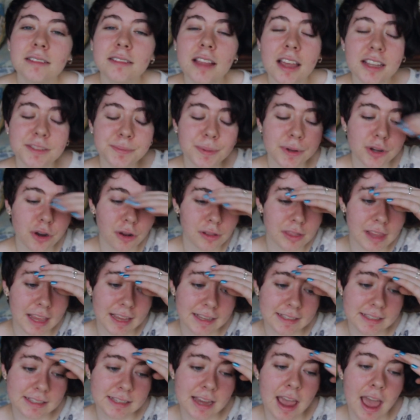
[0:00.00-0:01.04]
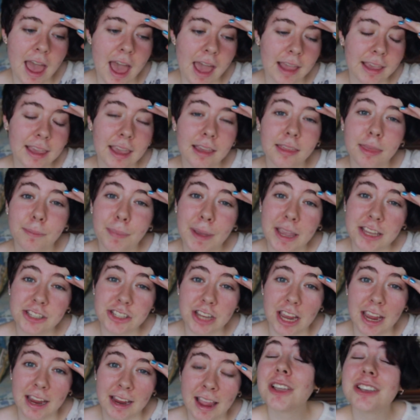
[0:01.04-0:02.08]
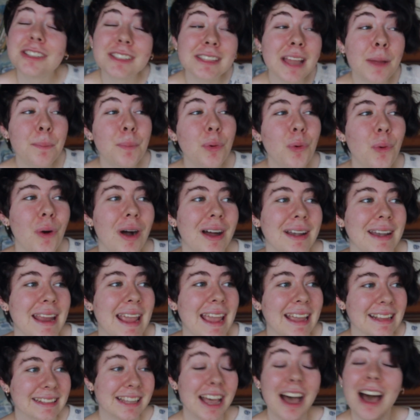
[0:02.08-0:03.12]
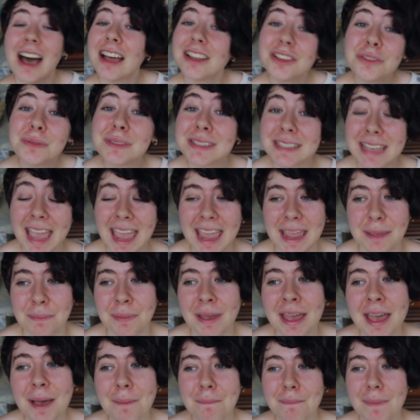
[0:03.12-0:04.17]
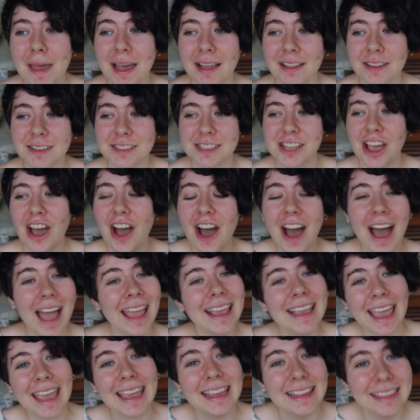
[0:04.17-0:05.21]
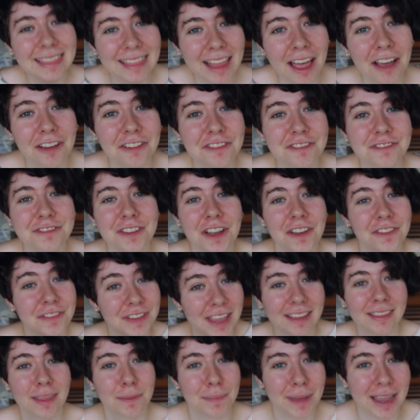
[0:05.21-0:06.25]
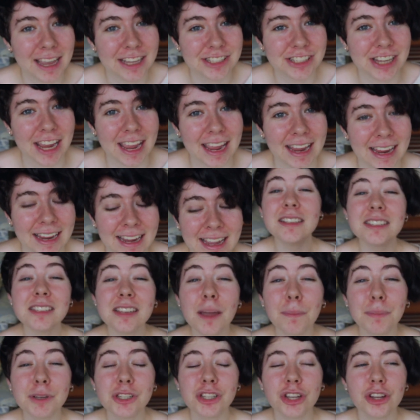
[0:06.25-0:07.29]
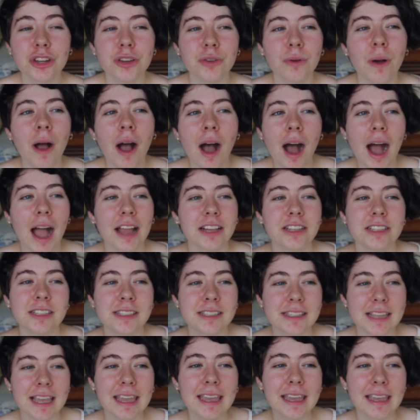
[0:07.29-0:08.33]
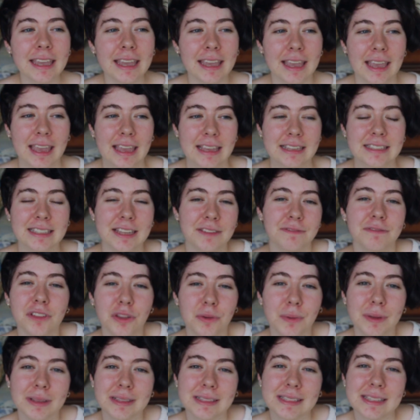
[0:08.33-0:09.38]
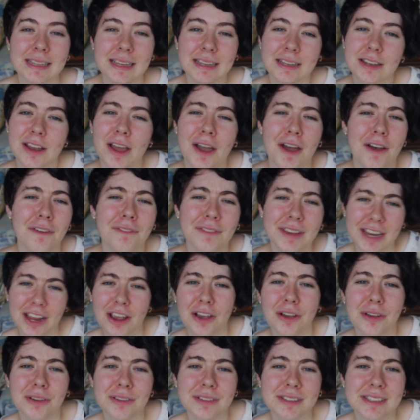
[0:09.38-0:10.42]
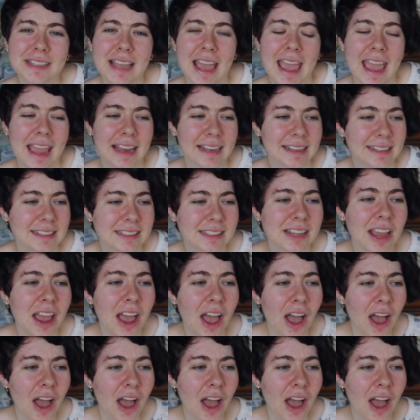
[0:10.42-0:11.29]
Last but not least, Kick the PJ. Because number one, it's hard to escape Mel's high-key love of Kick the PJ. And number two, I just see his influence in her videos and